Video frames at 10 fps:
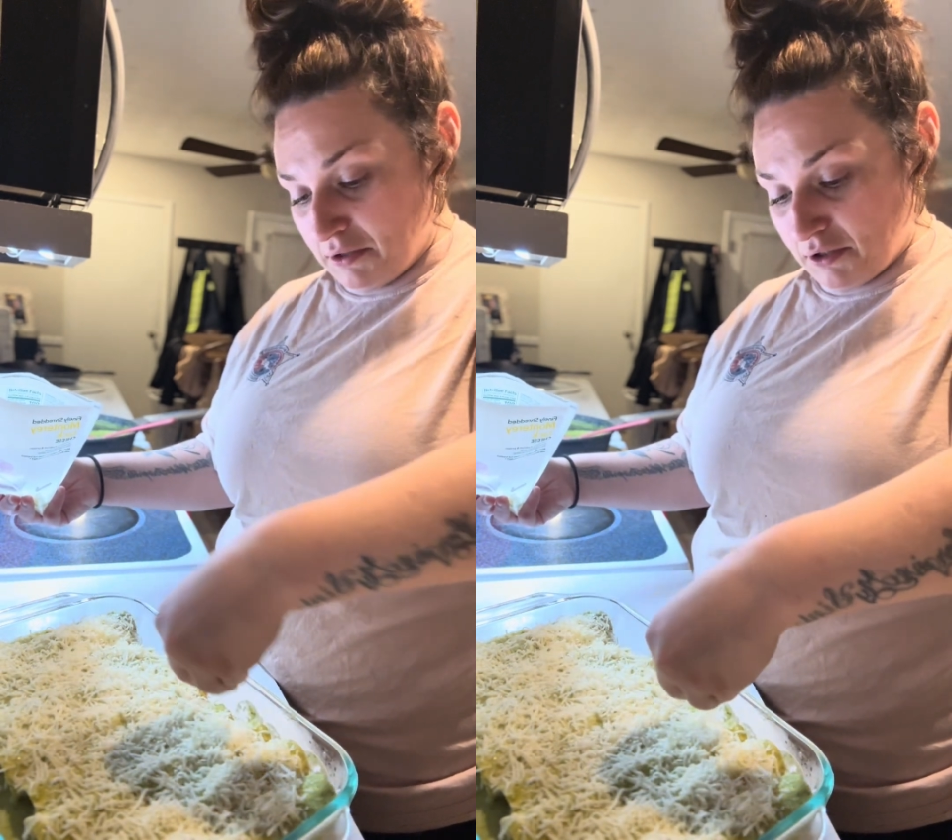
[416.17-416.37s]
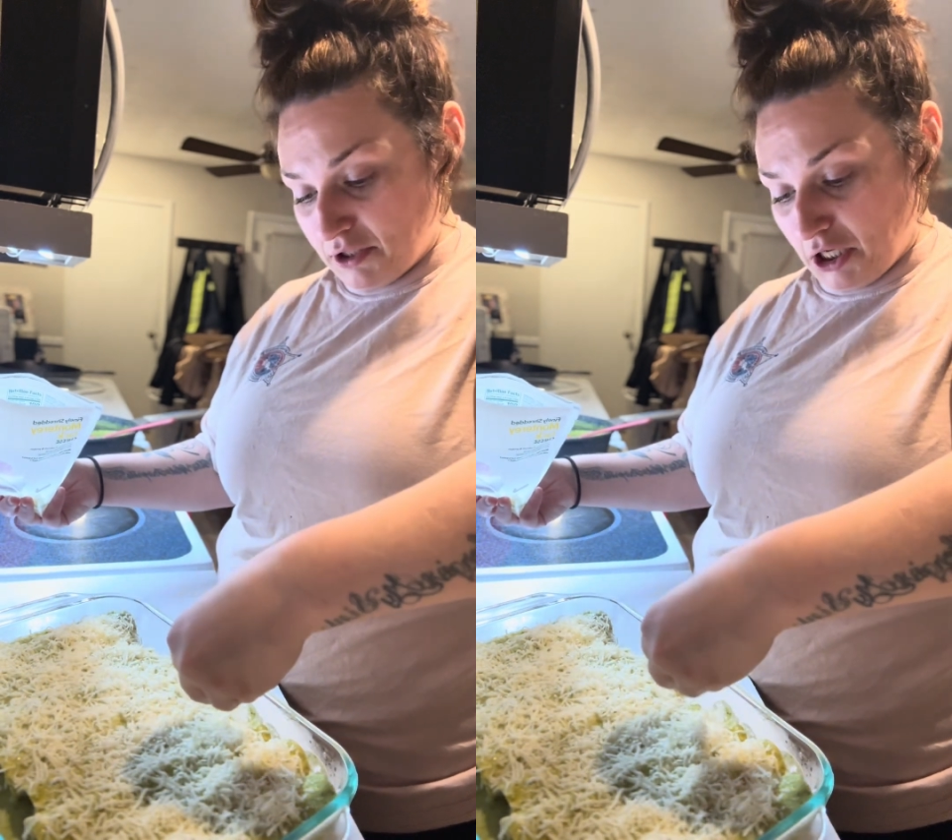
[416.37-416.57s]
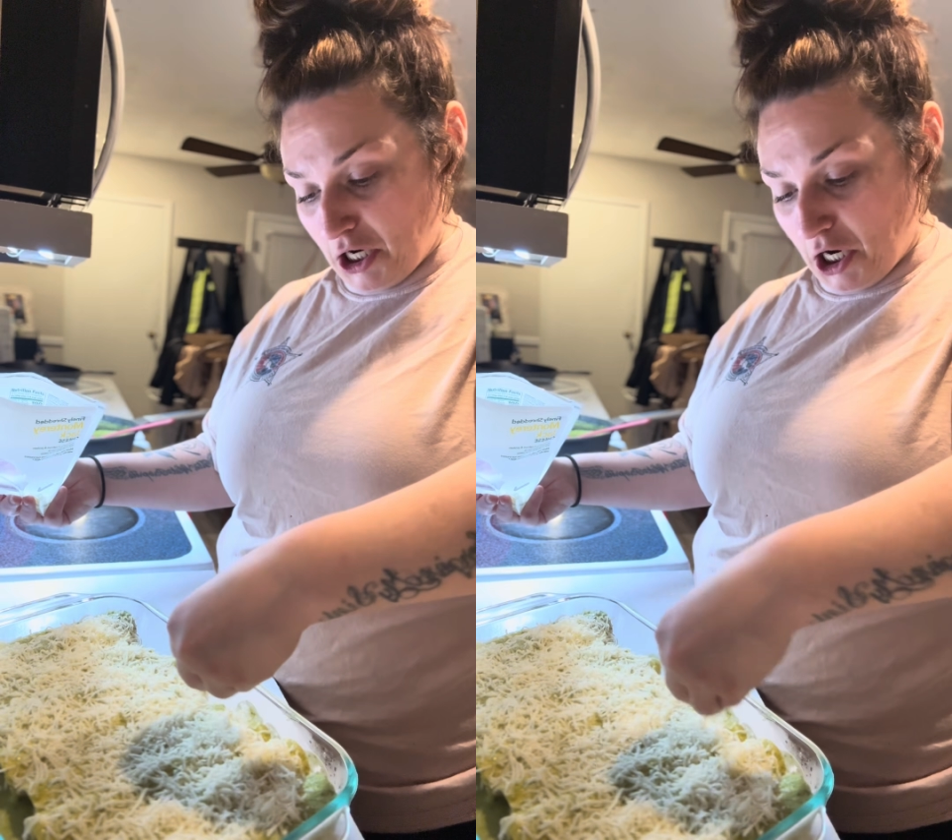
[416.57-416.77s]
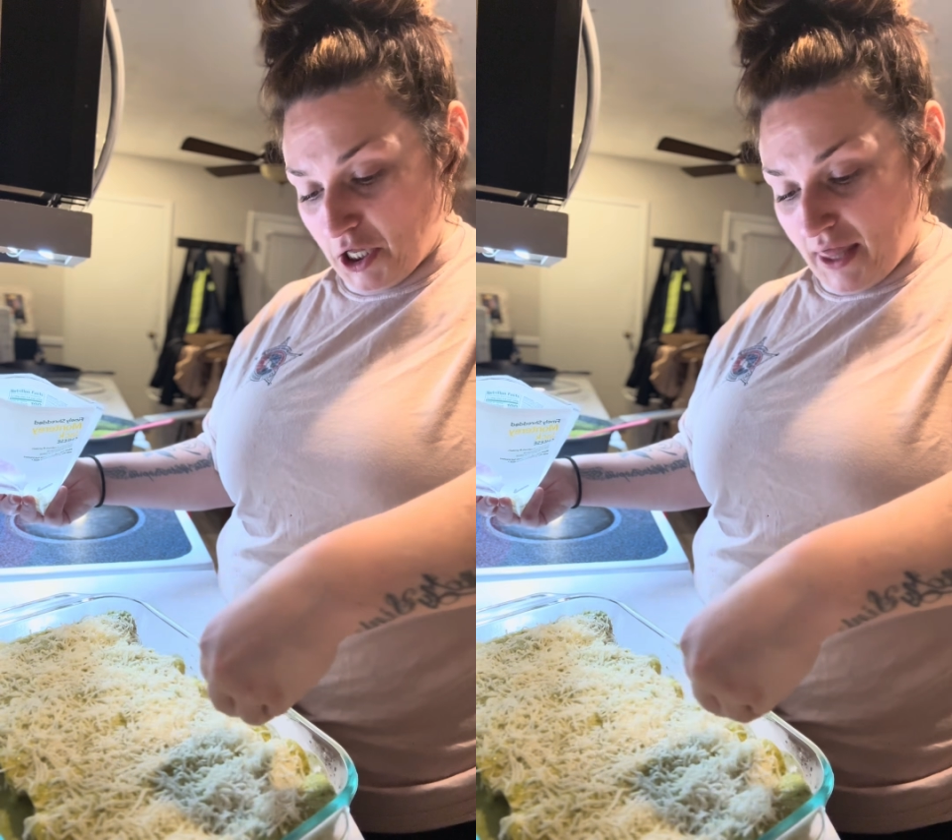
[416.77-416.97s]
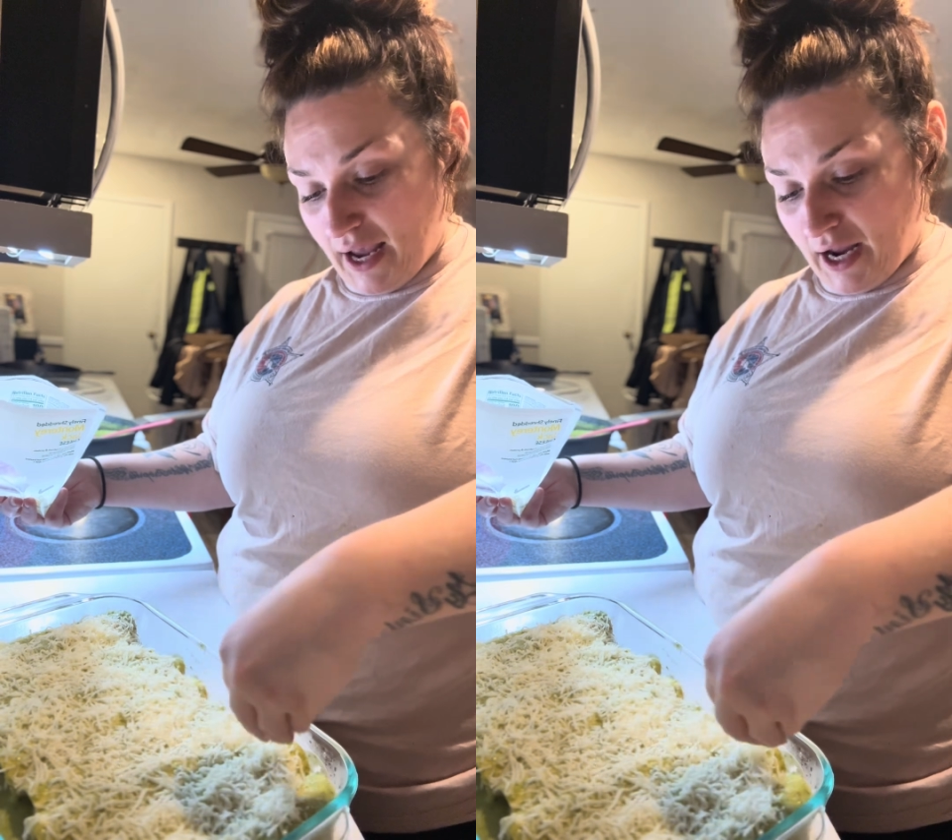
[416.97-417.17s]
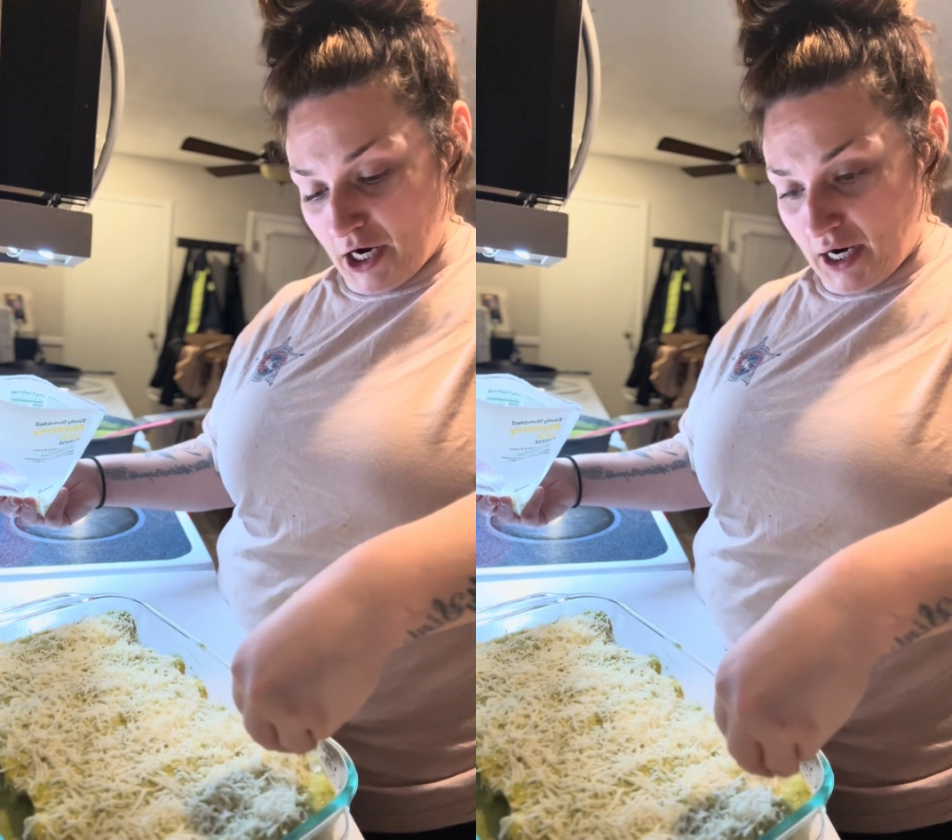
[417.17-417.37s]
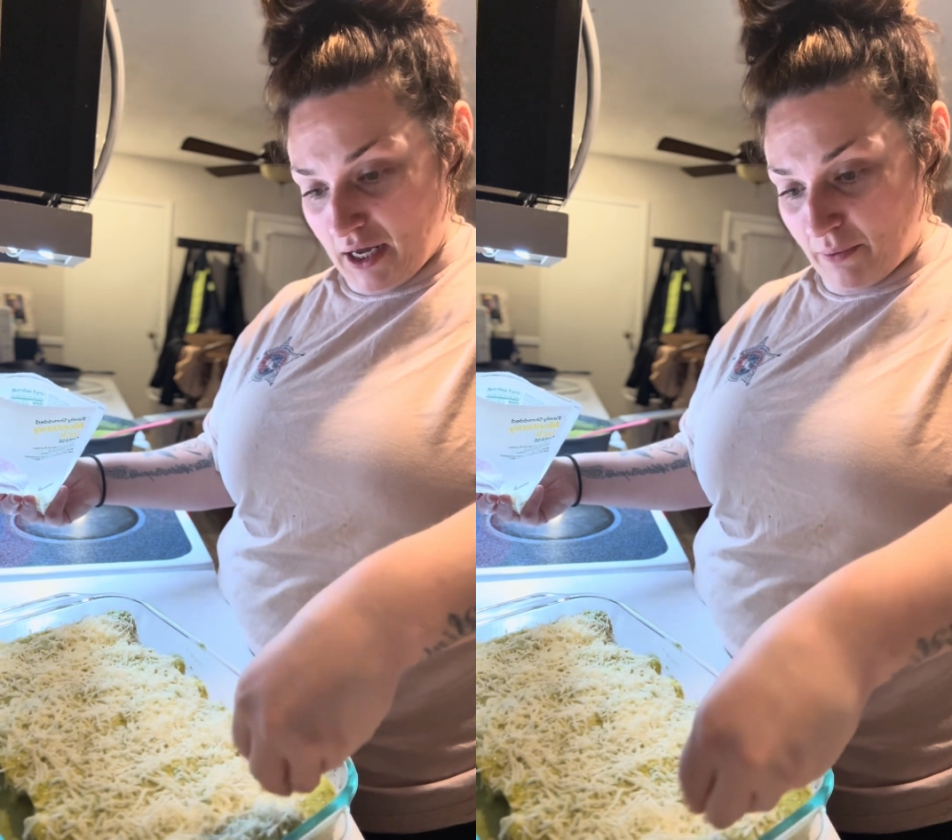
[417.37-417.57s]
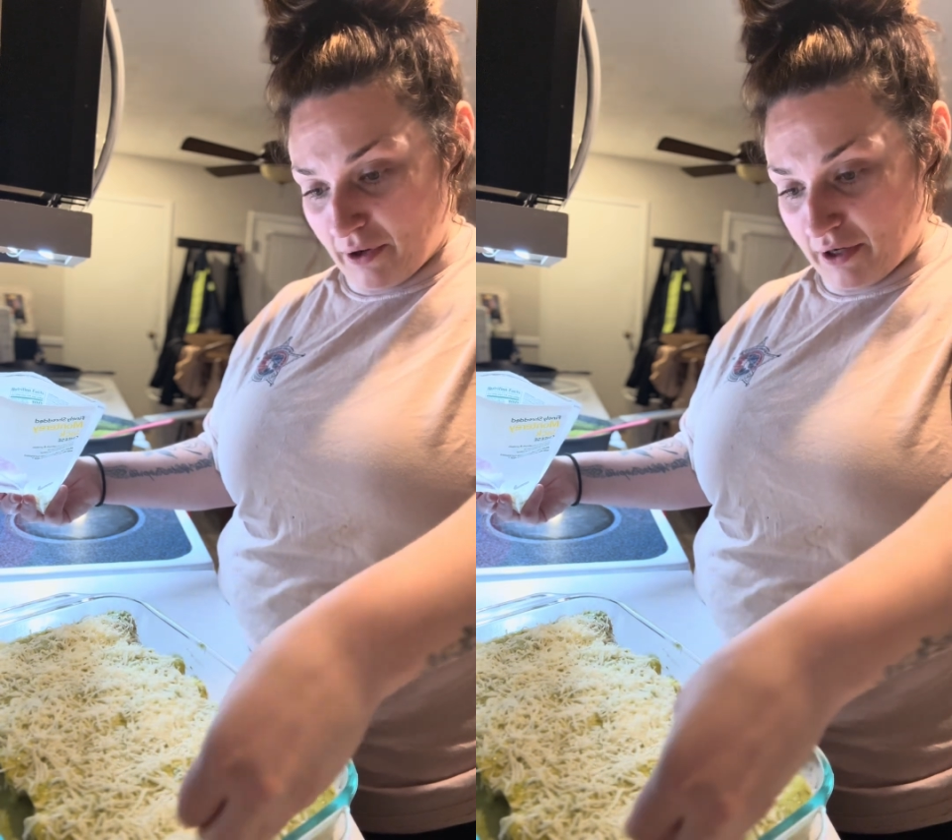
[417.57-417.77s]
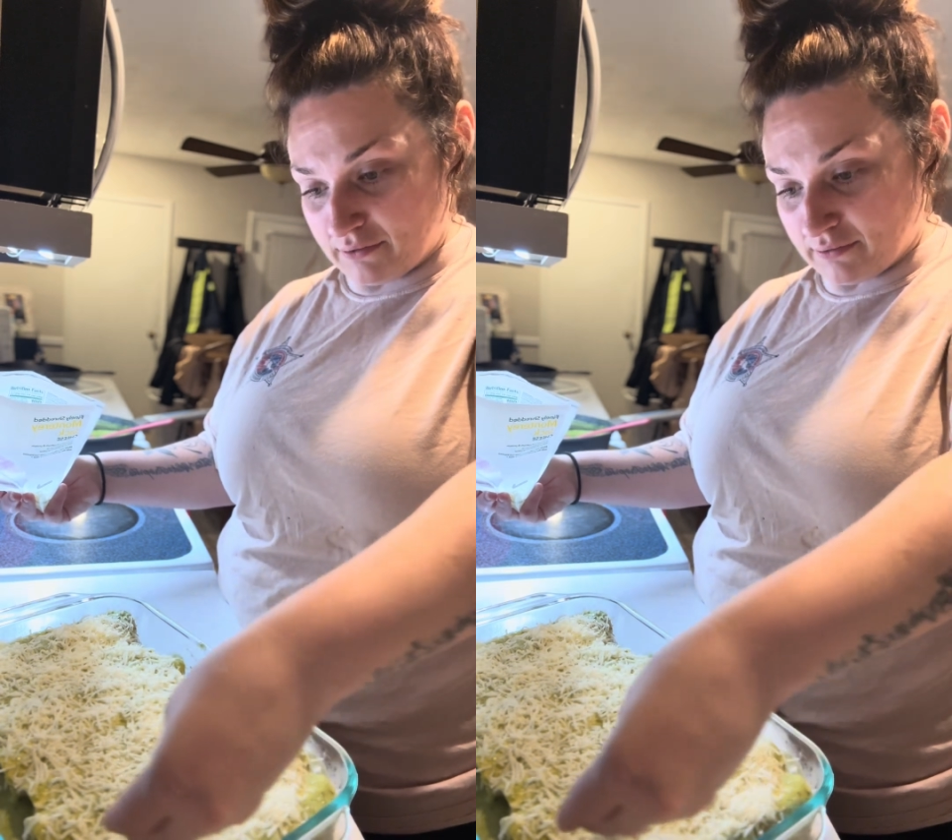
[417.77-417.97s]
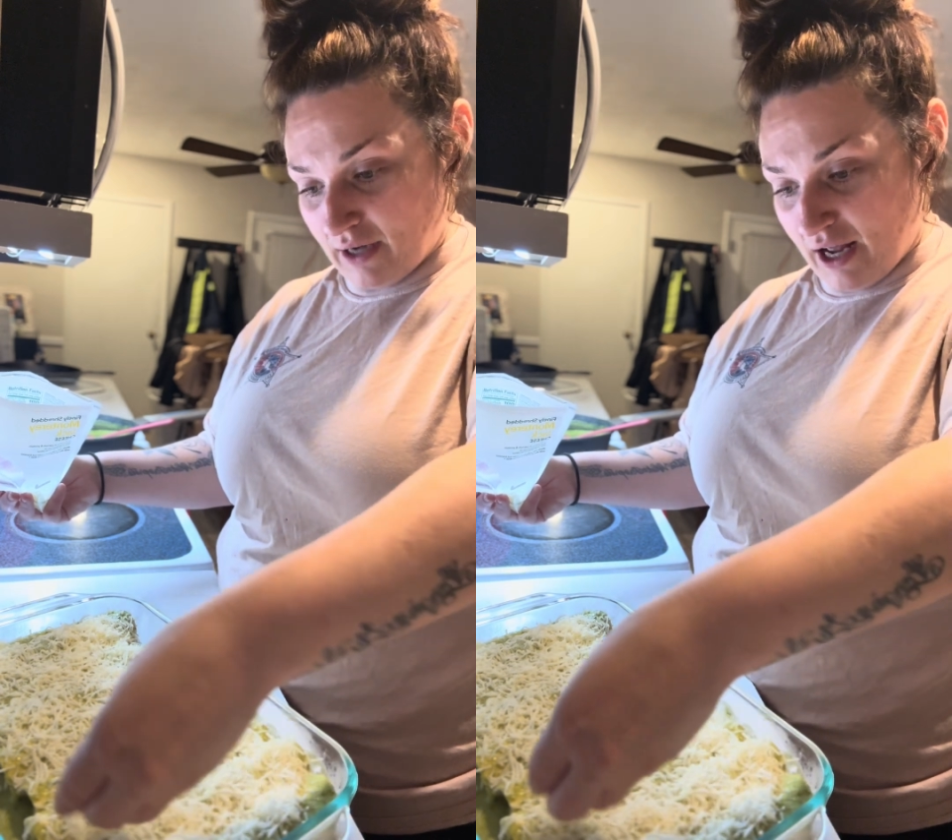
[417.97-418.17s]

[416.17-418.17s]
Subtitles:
secure in that area where